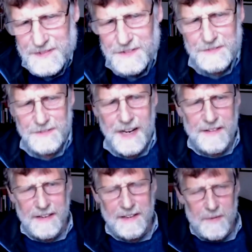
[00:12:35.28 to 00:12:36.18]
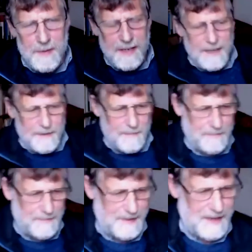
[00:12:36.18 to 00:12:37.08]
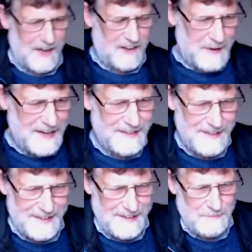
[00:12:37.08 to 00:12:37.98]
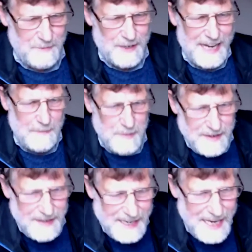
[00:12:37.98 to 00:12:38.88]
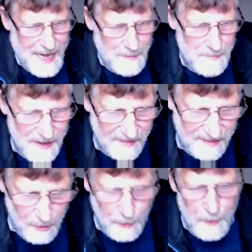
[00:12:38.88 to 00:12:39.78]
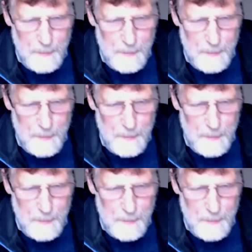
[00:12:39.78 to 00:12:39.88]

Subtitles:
rather gloomily expected would happen. They came, they saw,